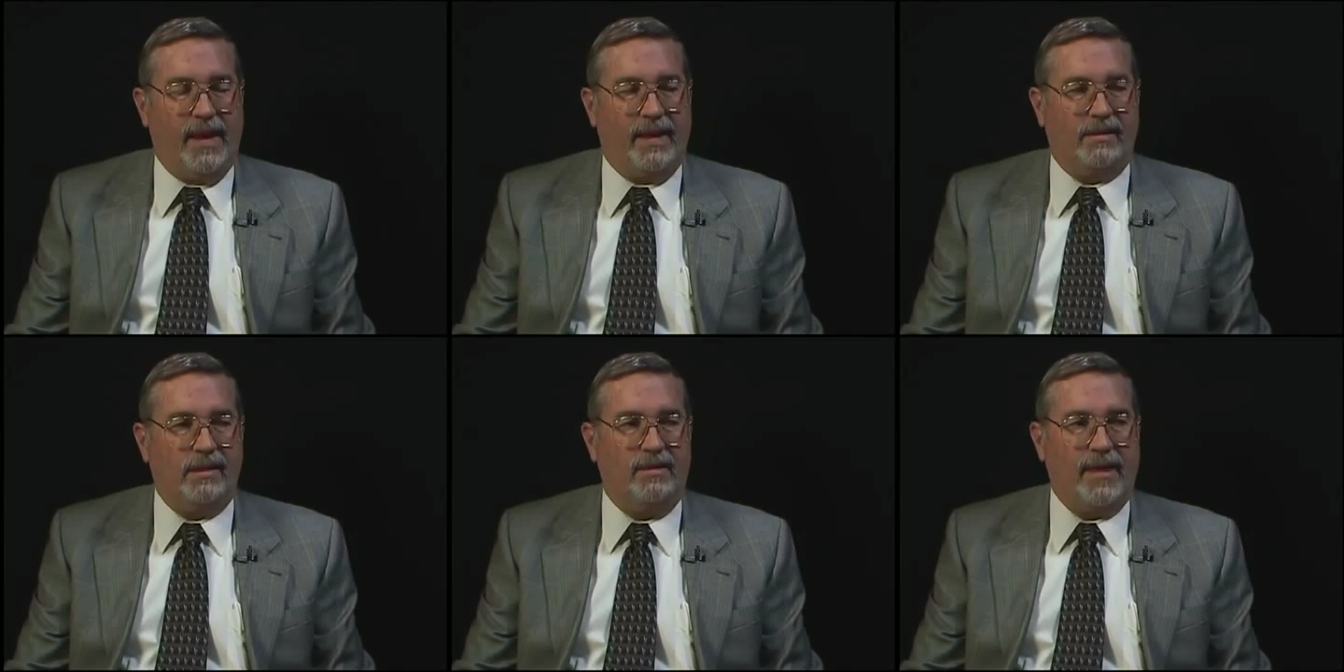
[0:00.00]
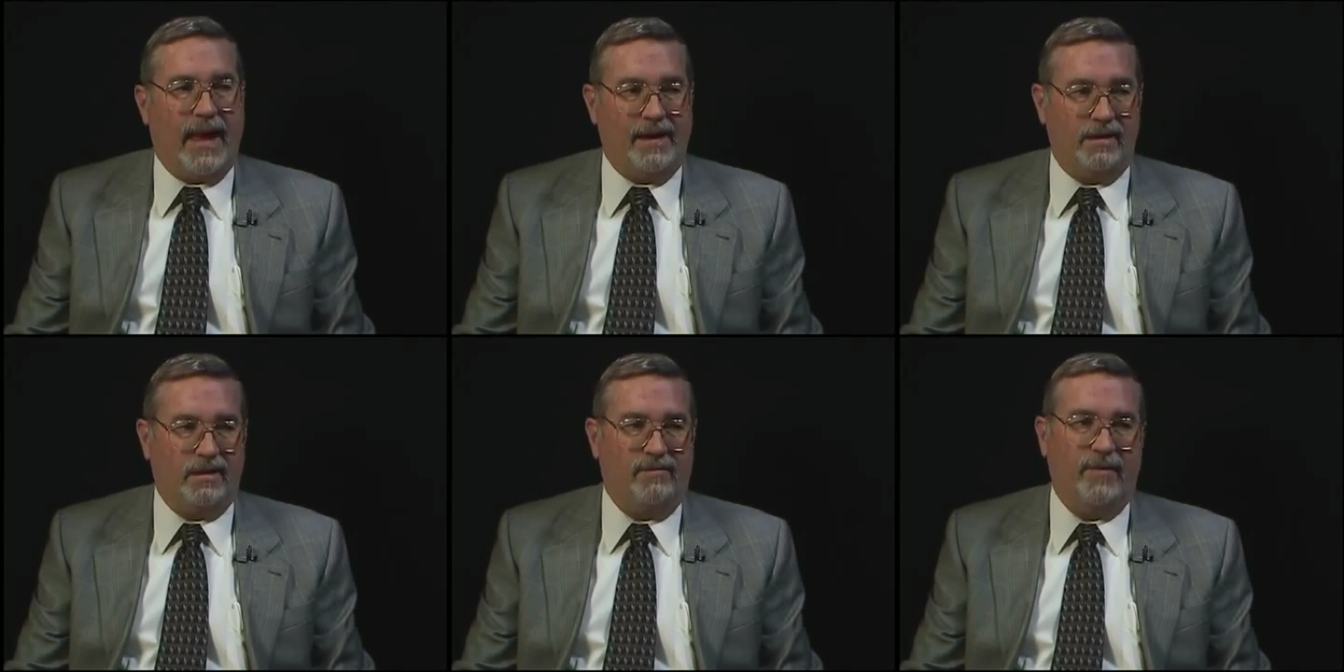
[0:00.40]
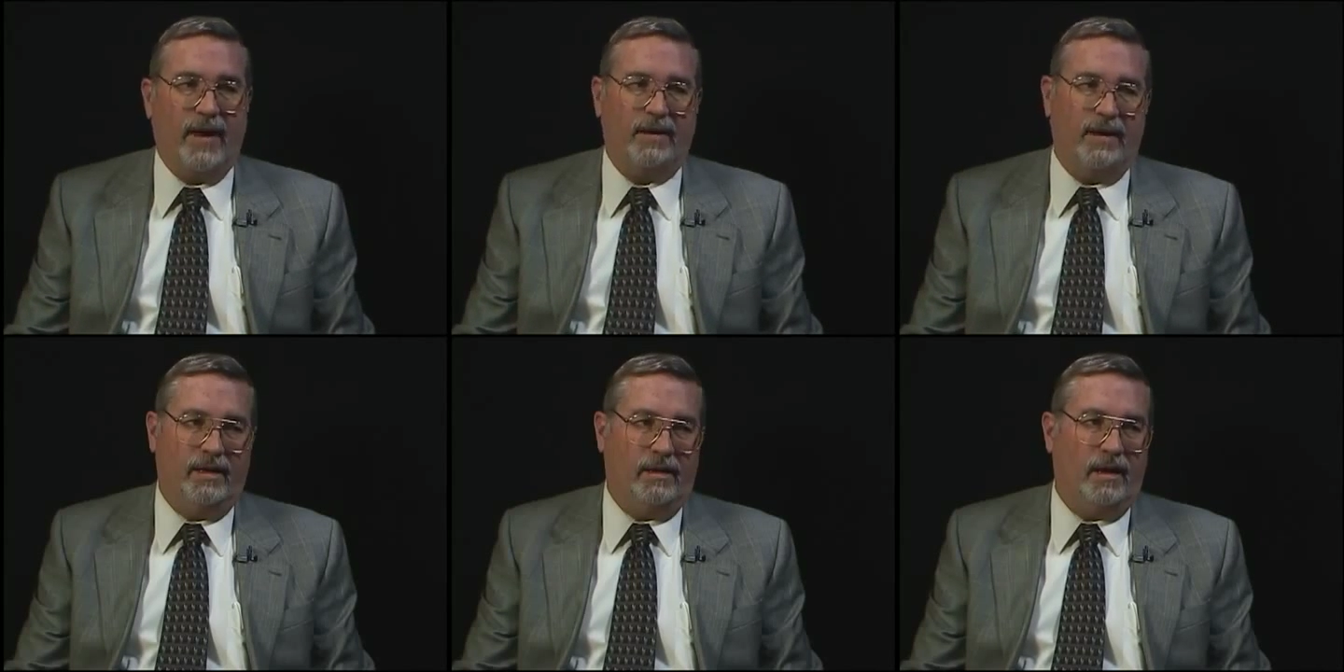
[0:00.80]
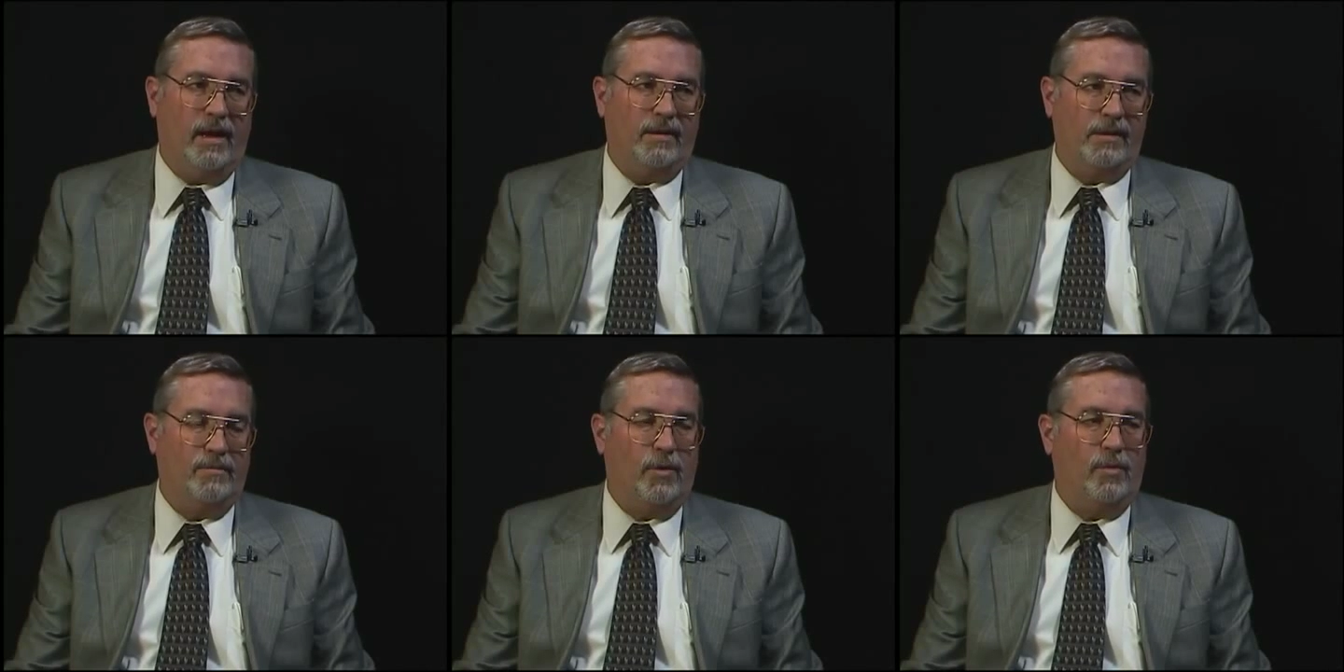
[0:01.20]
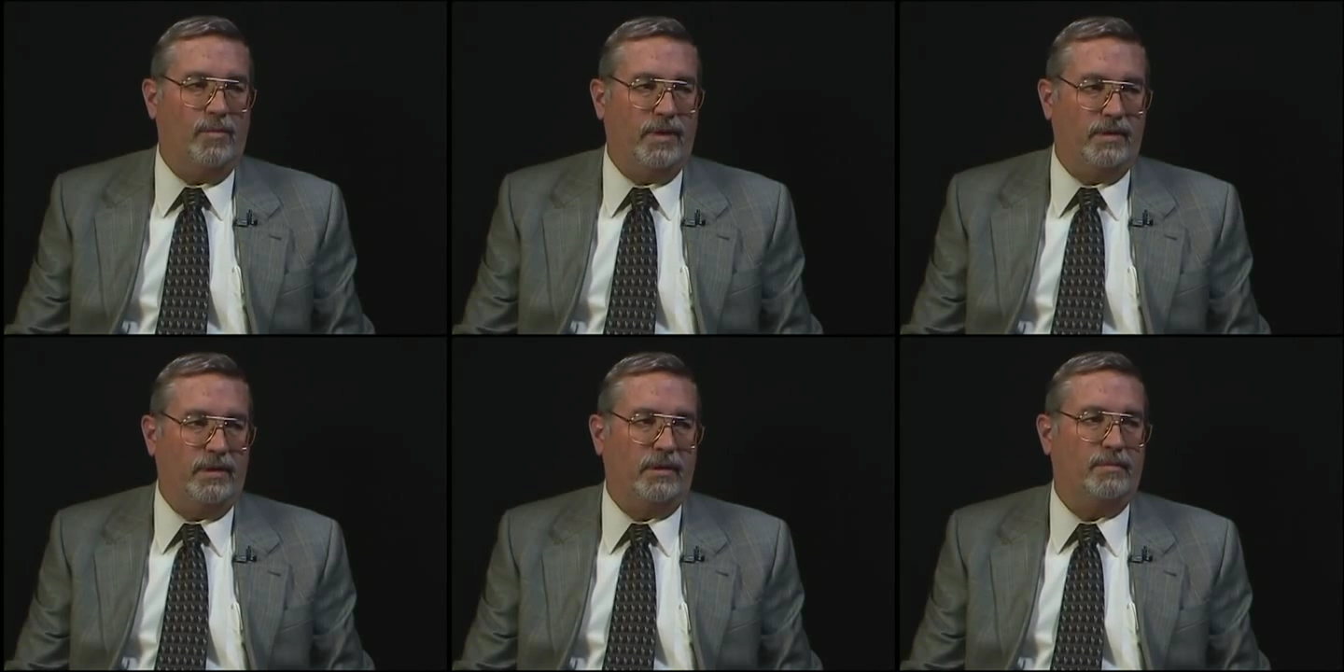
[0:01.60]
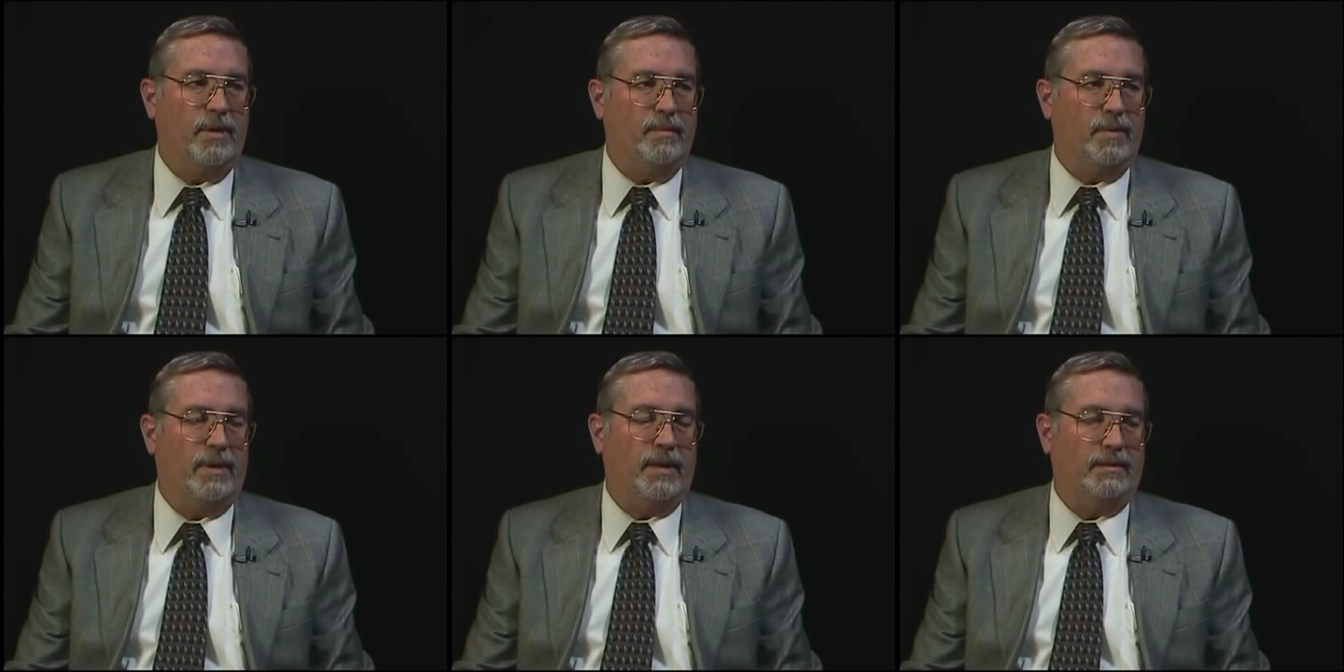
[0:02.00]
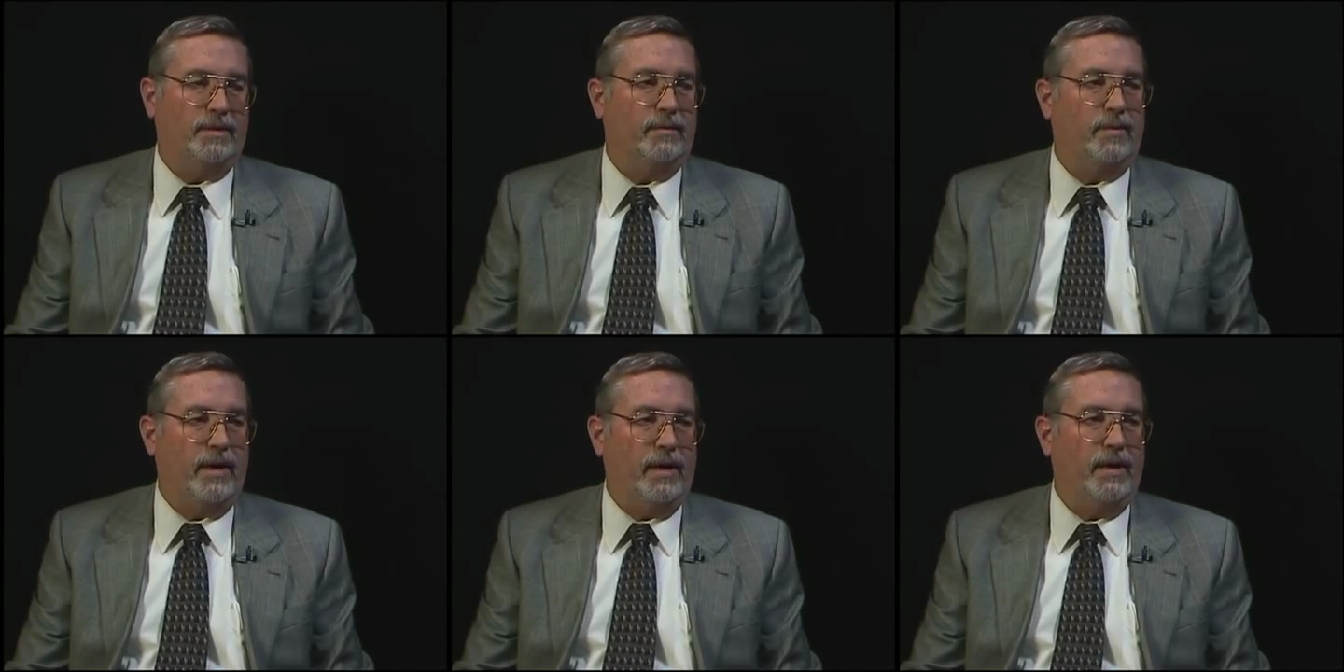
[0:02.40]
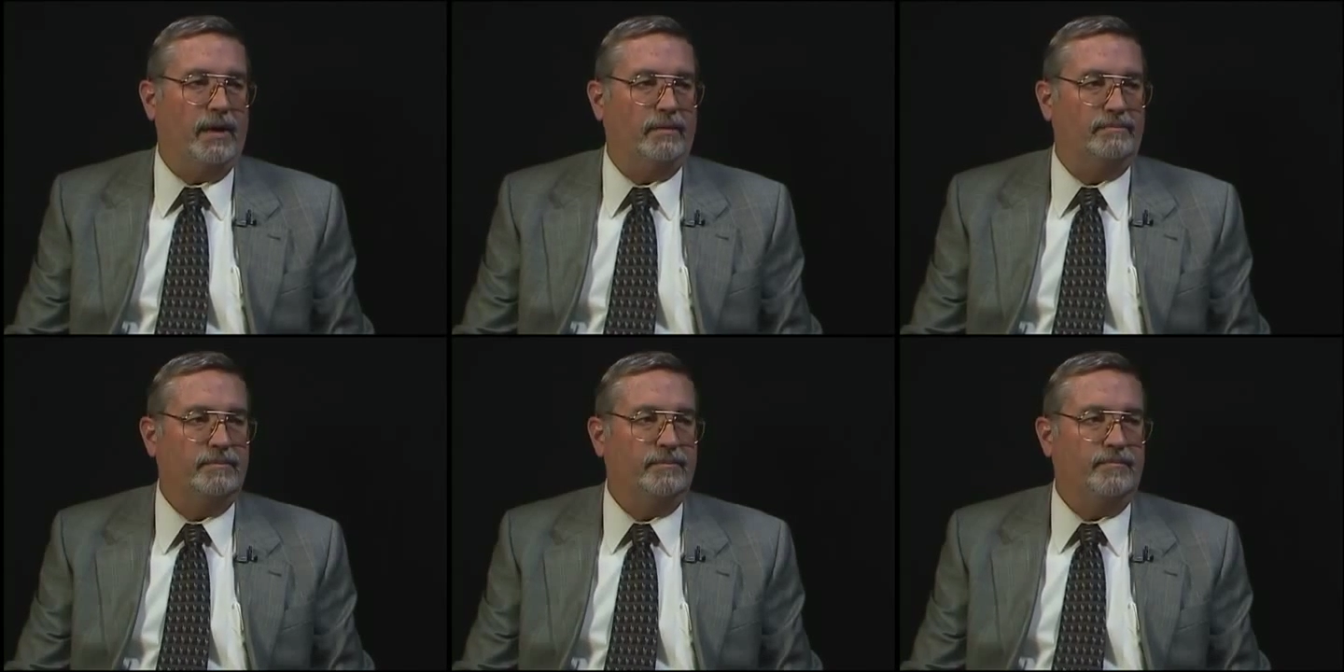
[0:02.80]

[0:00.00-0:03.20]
that's that is affecting a lot of small business people out there right now.